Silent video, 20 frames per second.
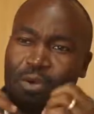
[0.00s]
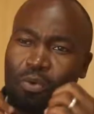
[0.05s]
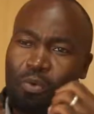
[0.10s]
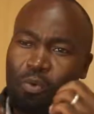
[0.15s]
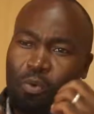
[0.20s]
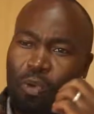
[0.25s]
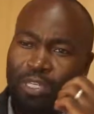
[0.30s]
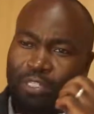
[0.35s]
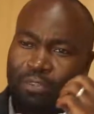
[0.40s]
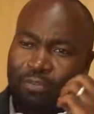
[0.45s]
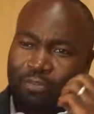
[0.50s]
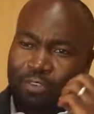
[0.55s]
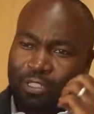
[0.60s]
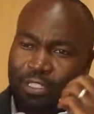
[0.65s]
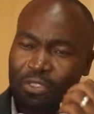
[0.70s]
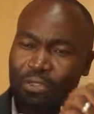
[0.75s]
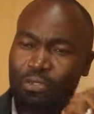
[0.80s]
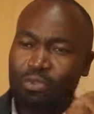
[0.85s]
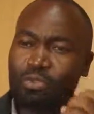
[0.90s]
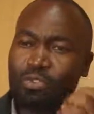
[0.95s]
What
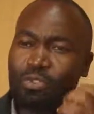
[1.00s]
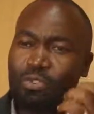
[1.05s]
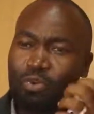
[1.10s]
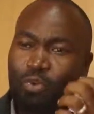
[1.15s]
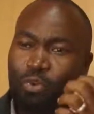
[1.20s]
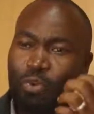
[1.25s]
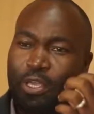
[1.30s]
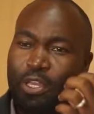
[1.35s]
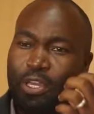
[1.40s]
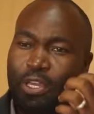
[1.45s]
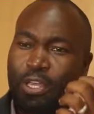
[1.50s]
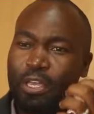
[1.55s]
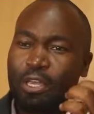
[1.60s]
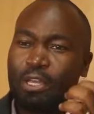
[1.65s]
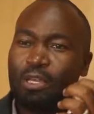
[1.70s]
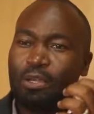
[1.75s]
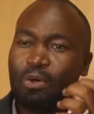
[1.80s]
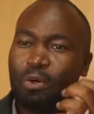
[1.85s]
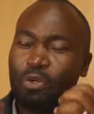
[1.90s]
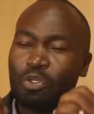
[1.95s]
virtues do we
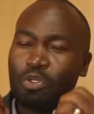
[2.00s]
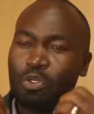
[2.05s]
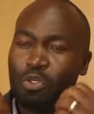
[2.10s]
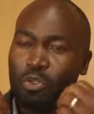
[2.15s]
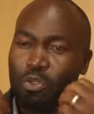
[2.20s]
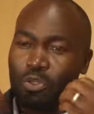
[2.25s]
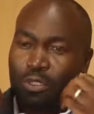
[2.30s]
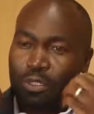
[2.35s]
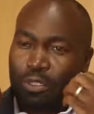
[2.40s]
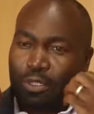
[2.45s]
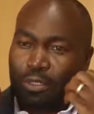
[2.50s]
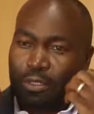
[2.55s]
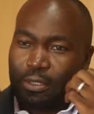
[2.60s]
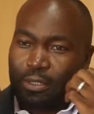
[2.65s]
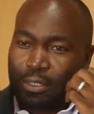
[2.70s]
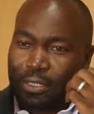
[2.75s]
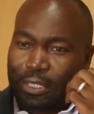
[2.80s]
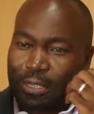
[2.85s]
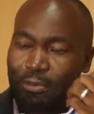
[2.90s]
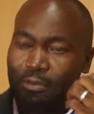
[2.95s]
need, or should
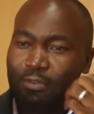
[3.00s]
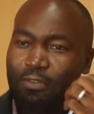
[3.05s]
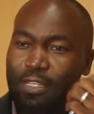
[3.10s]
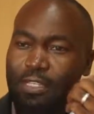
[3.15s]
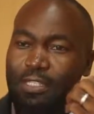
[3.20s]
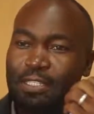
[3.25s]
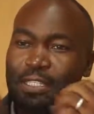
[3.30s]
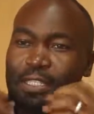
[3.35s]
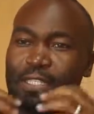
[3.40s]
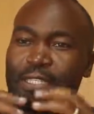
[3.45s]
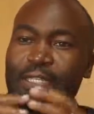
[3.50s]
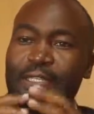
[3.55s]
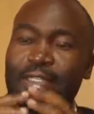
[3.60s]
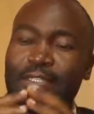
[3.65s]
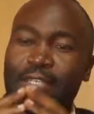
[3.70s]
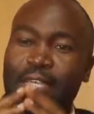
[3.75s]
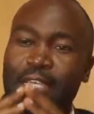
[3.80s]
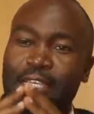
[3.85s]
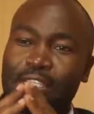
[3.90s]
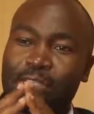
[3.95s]
some of these leaders
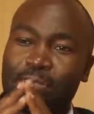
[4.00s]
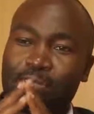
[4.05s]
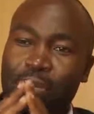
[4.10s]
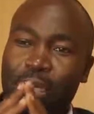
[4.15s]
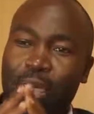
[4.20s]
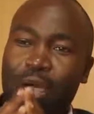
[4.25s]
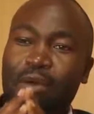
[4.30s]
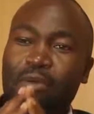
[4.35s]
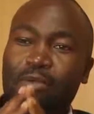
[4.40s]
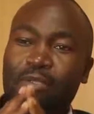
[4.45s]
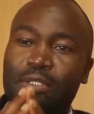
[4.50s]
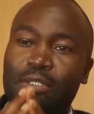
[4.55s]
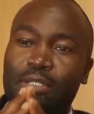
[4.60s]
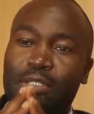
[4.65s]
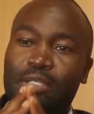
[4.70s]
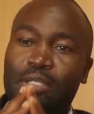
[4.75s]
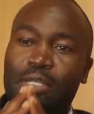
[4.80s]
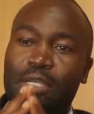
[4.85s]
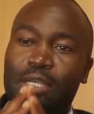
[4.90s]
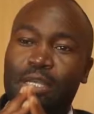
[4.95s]
espouse,
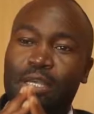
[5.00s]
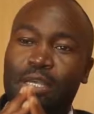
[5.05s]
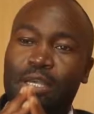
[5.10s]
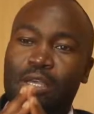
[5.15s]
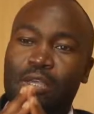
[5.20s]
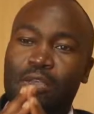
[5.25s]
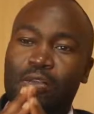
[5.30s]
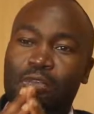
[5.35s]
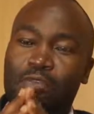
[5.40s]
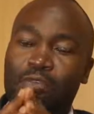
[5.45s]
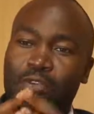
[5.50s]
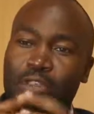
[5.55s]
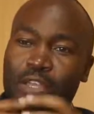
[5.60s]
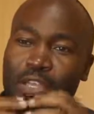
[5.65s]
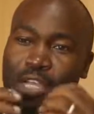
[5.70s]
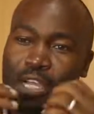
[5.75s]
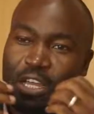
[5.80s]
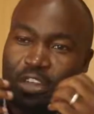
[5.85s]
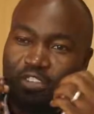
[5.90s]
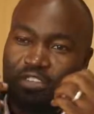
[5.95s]
for the
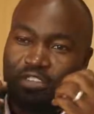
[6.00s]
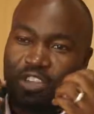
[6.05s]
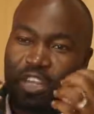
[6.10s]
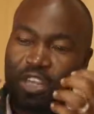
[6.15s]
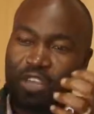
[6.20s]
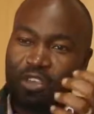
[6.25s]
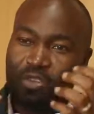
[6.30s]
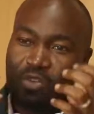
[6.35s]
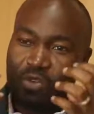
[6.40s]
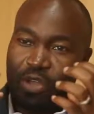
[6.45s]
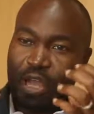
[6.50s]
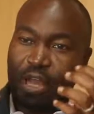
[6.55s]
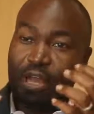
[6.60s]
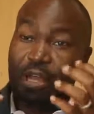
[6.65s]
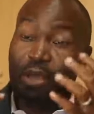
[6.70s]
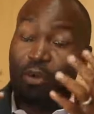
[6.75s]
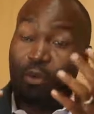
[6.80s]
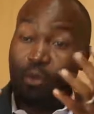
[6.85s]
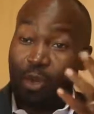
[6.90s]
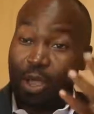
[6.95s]
country like
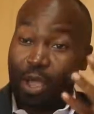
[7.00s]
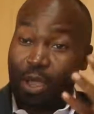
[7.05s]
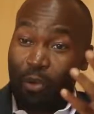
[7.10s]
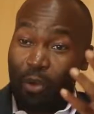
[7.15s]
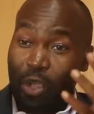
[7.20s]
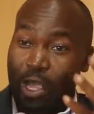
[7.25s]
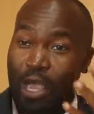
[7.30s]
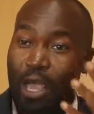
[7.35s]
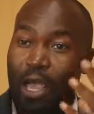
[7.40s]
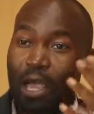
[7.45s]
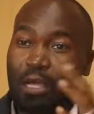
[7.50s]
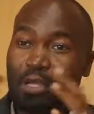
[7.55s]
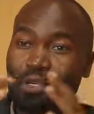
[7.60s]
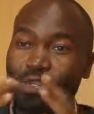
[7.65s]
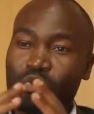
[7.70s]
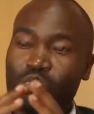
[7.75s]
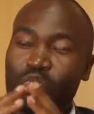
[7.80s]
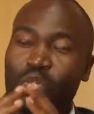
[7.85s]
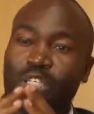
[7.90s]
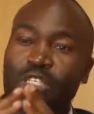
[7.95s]
Uganda, where we are,
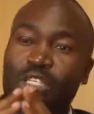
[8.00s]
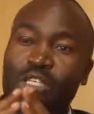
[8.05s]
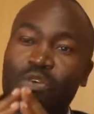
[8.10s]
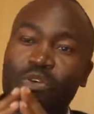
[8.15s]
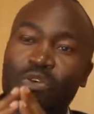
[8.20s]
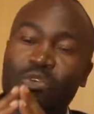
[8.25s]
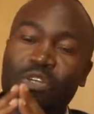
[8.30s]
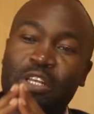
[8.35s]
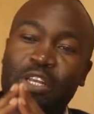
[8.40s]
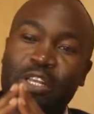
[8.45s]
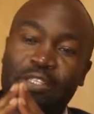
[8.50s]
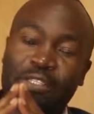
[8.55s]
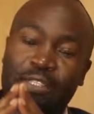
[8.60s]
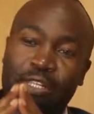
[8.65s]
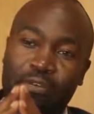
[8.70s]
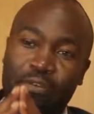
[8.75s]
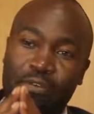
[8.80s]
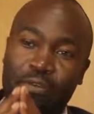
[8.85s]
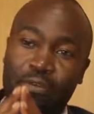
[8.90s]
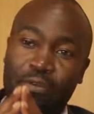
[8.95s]
to actually go to the next
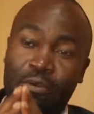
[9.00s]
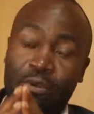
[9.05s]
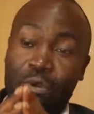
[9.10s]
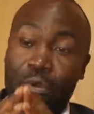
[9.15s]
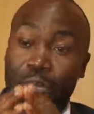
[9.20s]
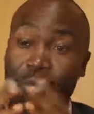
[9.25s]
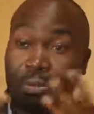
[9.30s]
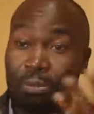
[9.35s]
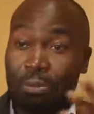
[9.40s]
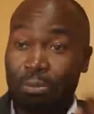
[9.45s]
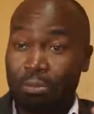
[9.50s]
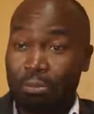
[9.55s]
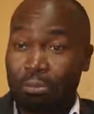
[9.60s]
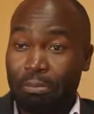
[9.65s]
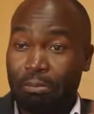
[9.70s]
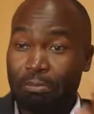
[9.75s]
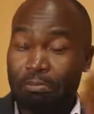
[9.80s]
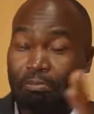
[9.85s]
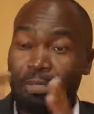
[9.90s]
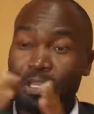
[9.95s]
level, or
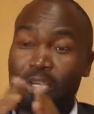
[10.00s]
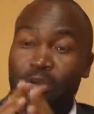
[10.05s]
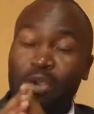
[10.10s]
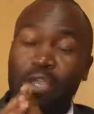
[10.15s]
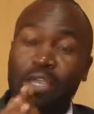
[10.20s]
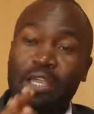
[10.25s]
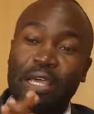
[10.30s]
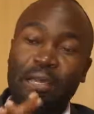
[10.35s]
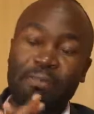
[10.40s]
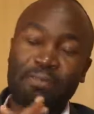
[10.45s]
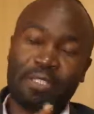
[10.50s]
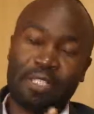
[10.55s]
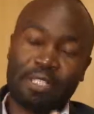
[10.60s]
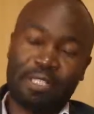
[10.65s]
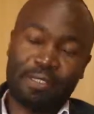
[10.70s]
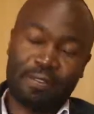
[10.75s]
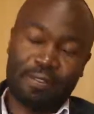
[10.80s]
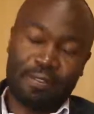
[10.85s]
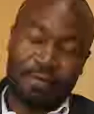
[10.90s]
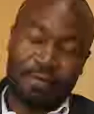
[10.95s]
middle income status?